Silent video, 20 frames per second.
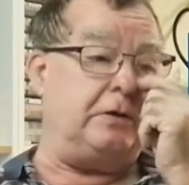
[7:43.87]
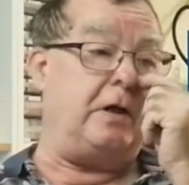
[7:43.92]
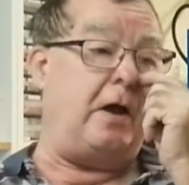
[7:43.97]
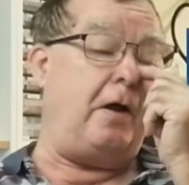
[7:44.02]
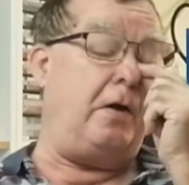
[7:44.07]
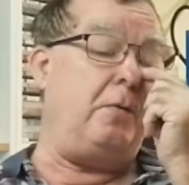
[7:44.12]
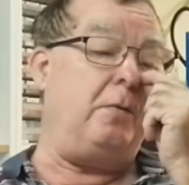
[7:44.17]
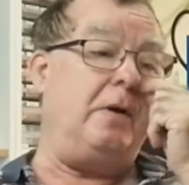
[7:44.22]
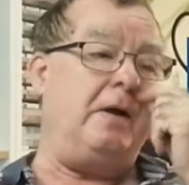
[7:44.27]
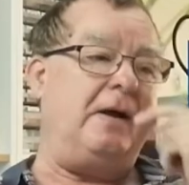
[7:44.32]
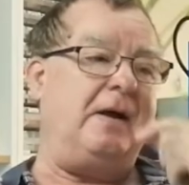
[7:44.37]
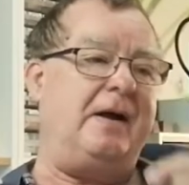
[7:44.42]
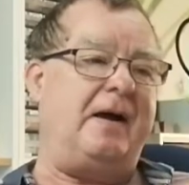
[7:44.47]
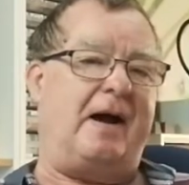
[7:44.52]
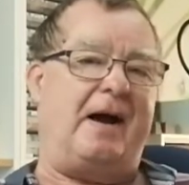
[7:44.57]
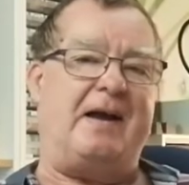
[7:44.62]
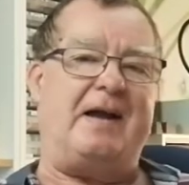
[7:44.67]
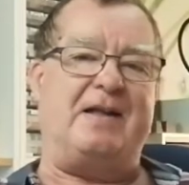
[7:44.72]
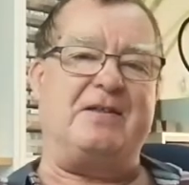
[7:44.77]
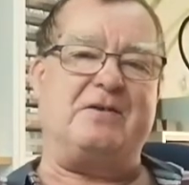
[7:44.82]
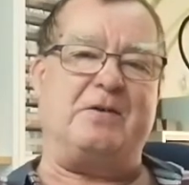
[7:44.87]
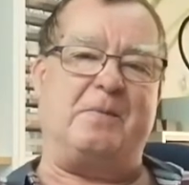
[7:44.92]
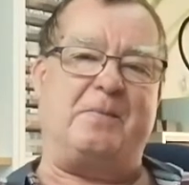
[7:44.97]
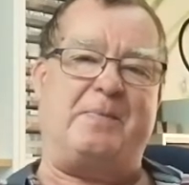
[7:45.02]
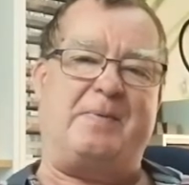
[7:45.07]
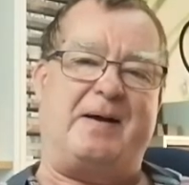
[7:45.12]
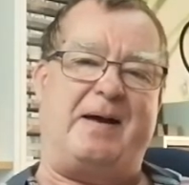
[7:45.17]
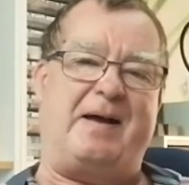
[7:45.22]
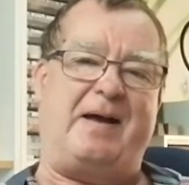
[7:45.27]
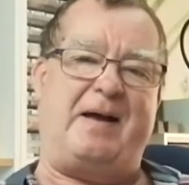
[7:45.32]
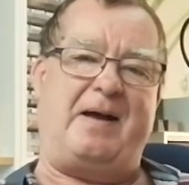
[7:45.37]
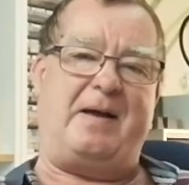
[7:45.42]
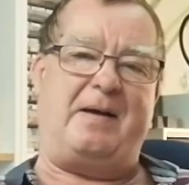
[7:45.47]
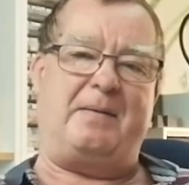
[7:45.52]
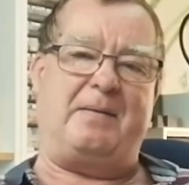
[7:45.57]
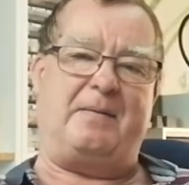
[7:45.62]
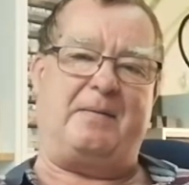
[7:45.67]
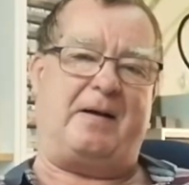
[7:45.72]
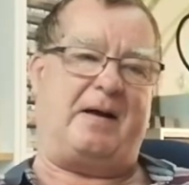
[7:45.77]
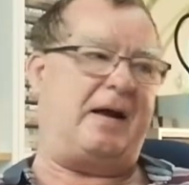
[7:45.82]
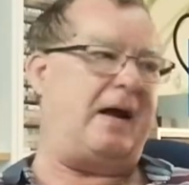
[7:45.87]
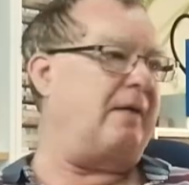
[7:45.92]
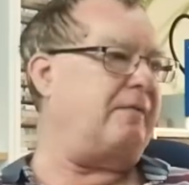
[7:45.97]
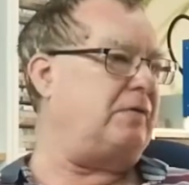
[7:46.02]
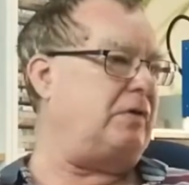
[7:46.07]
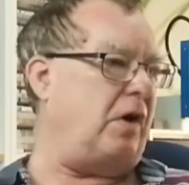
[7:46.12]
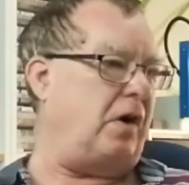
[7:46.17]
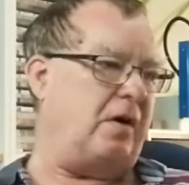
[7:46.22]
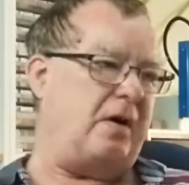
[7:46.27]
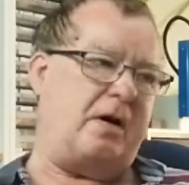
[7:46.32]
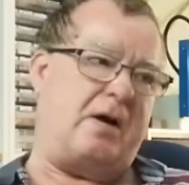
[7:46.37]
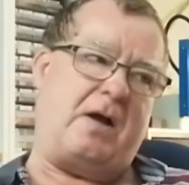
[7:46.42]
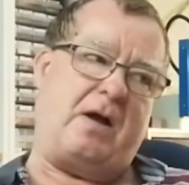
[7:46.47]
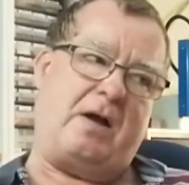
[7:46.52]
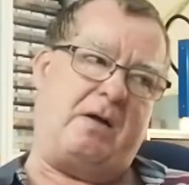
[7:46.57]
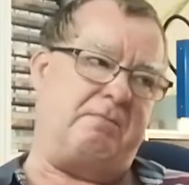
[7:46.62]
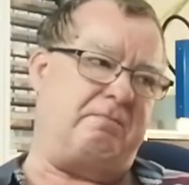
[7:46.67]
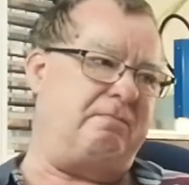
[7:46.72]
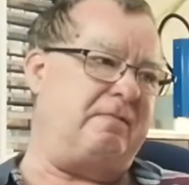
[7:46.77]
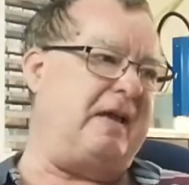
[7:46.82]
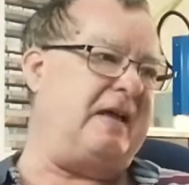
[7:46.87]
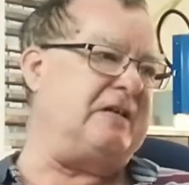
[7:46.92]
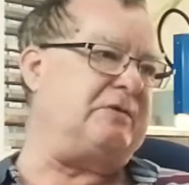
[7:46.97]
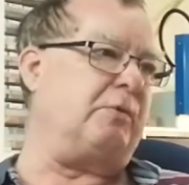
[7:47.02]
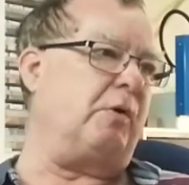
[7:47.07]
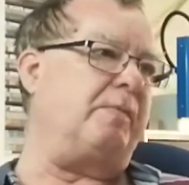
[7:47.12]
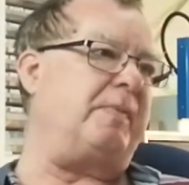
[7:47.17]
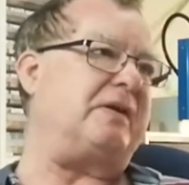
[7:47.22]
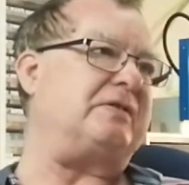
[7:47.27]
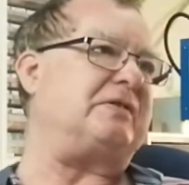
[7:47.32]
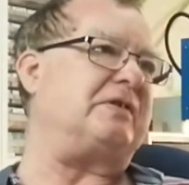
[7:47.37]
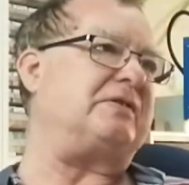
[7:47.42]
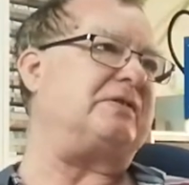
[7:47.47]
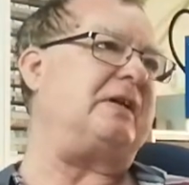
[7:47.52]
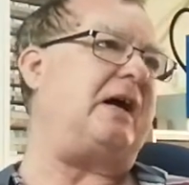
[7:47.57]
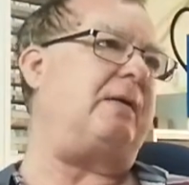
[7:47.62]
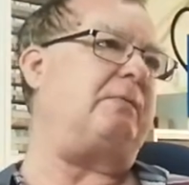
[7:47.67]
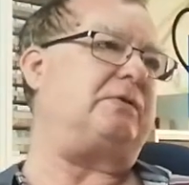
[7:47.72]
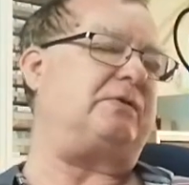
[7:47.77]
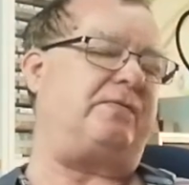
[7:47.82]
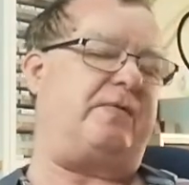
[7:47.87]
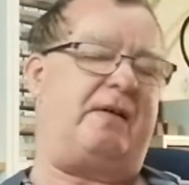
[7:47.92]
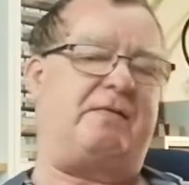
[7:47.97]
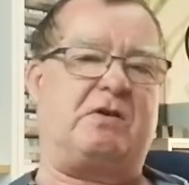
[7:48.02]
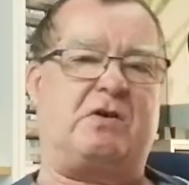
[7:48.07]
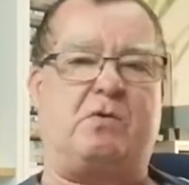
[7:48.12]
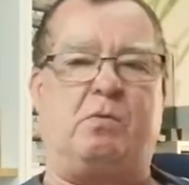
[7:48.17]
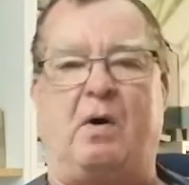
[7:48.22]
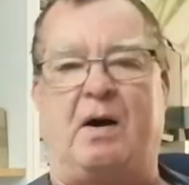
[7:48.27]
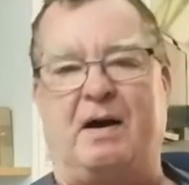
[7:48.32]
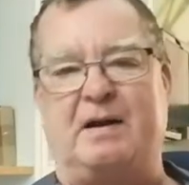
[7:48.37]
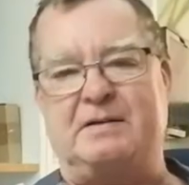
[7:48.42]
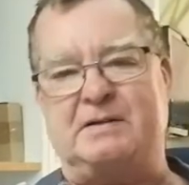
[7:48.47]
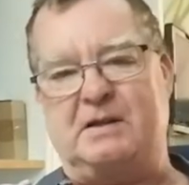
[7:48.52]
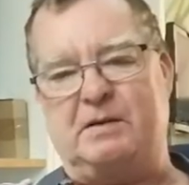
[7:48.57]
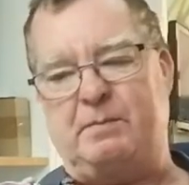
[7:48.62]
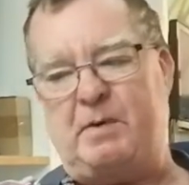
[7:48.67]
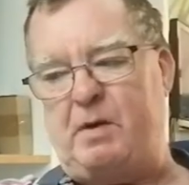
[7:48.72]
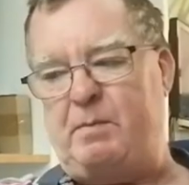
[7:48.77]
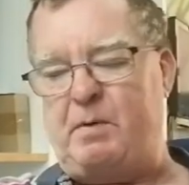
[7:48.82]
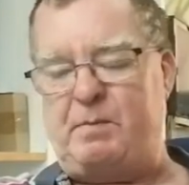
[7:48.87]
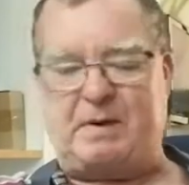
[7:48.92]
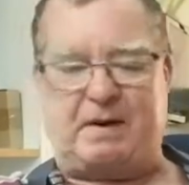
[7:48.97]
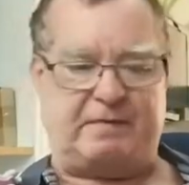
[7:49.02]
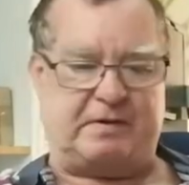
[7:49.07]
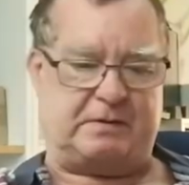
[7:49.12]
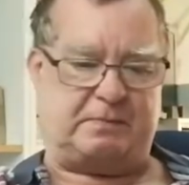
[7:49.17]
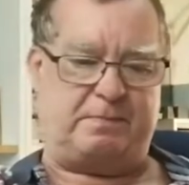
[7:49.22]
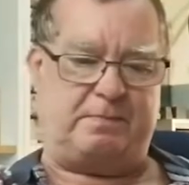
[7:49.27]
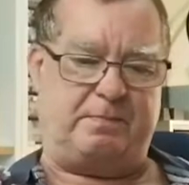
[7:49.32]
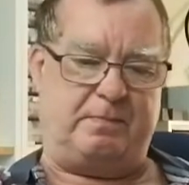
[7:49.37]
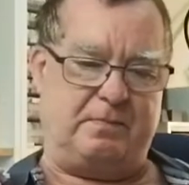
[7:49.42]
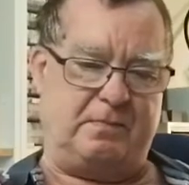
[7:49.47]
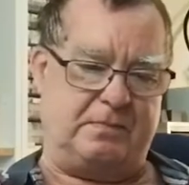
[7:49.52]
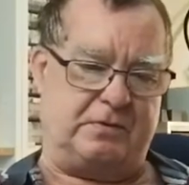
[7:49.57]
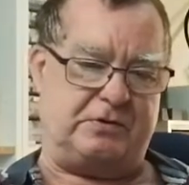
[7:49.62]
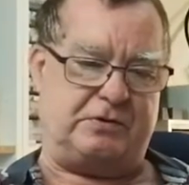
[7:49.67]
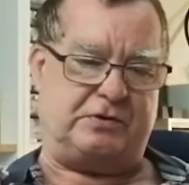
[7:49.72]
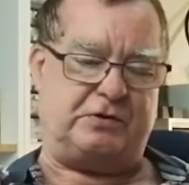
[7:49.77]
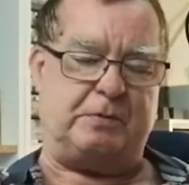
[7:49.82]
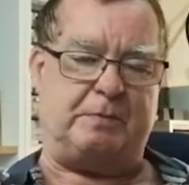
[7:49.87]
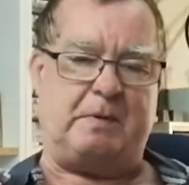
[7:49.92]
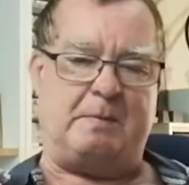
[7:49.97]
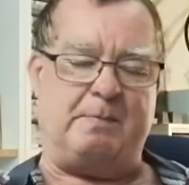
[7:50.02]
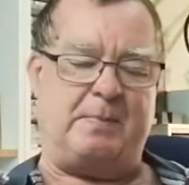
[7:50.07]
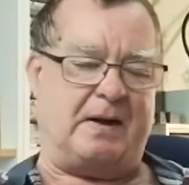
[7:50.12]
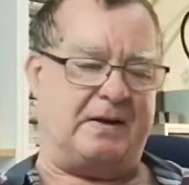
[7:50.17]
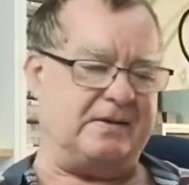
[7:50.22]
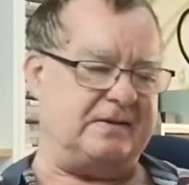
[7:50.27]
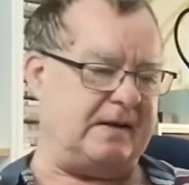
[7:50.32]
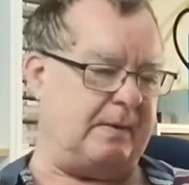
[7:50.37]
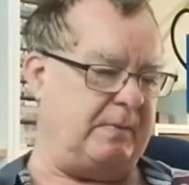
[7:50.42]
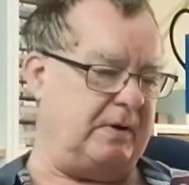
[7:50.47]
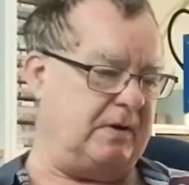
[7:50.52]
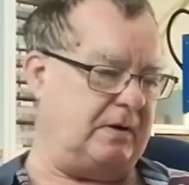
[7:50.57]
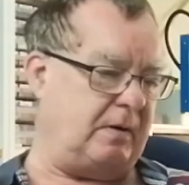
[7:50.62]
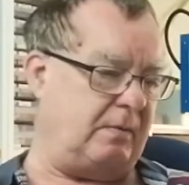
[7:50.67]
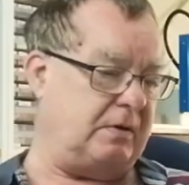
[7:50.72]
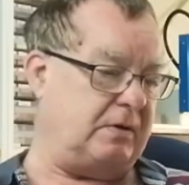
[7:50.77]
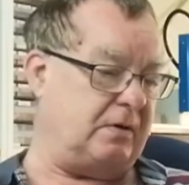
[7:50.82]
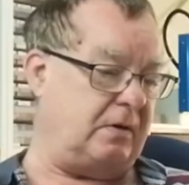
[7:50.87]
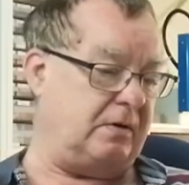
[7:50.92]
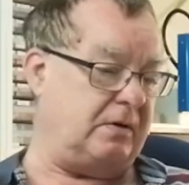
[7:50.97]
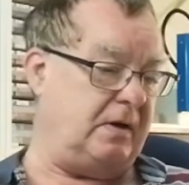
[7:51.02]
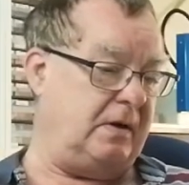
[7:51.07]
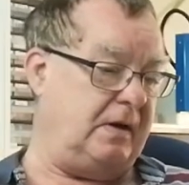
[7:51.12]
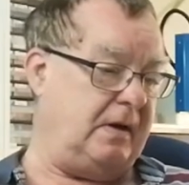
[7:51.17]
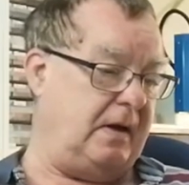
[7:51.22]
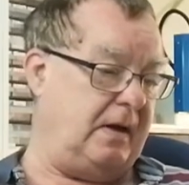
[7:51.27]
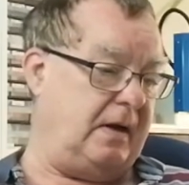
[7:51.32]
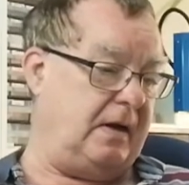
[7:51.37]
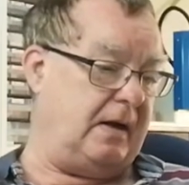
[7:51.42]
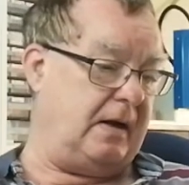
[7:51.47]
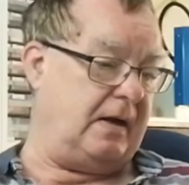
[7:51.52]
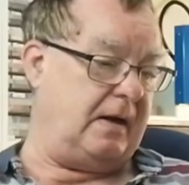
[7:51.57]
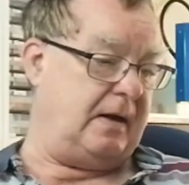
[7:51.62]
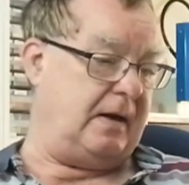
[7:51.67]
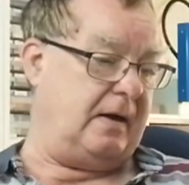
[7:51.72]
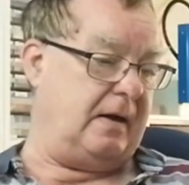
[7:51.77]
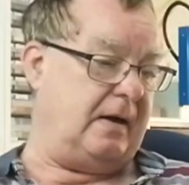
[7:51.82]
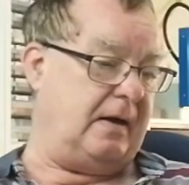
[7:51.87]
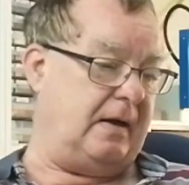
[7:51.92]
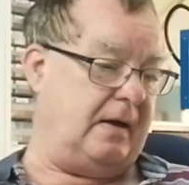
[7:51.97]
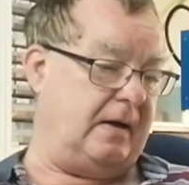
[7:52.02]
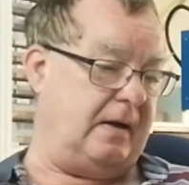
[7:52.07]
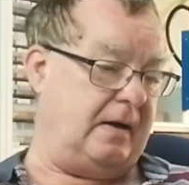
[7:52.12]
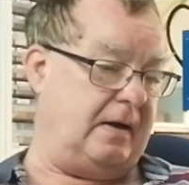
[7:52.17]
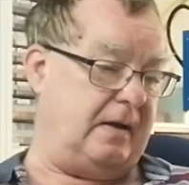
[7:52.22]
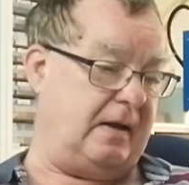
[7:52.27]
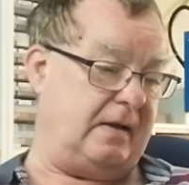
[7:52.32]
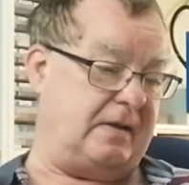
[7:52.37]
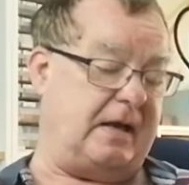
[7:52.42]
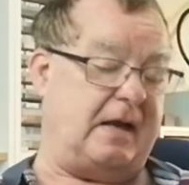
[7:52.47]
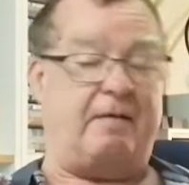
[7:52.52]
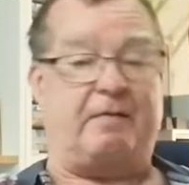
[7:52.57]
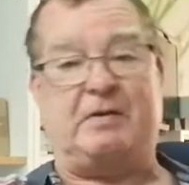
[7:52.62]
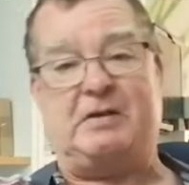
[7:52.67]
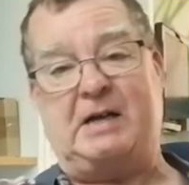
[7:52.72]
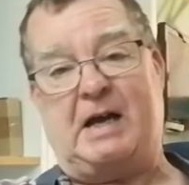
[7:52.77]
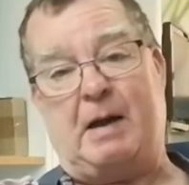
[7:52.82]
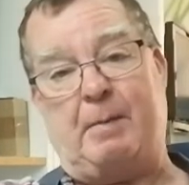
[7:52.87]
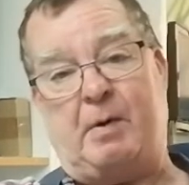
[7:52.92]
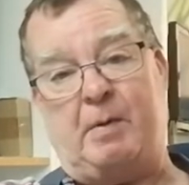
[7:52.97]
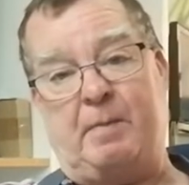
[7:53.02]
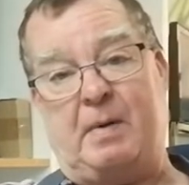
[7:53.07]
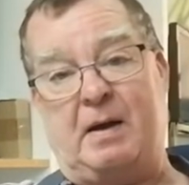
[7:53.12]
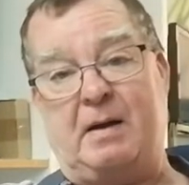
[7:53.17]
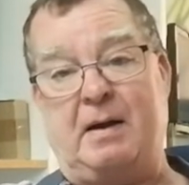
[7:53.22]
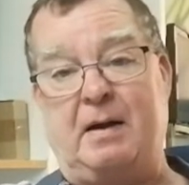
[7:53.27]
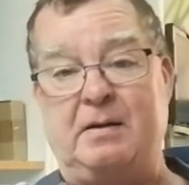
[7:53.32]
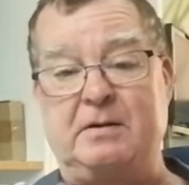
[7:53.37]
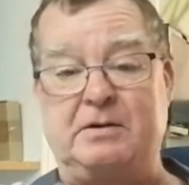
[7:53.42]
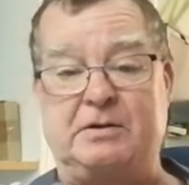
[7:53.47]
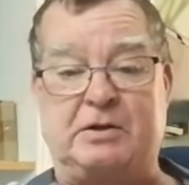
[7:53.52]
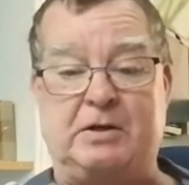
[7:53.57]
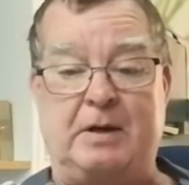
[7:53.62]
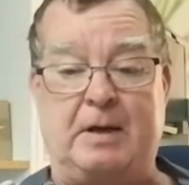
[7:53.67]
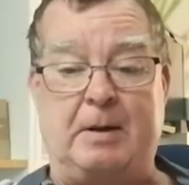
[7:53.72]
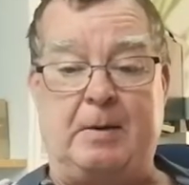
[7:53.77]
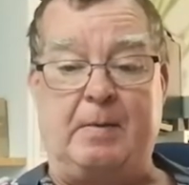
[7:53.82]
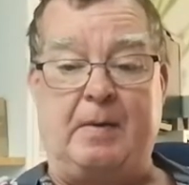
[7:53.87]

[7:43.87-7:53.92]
you know, I end up, uh, I've got a reasonable business now. It's very quiet at the moment. We have this stupid pandemic going on, uh, and I have time on my hands.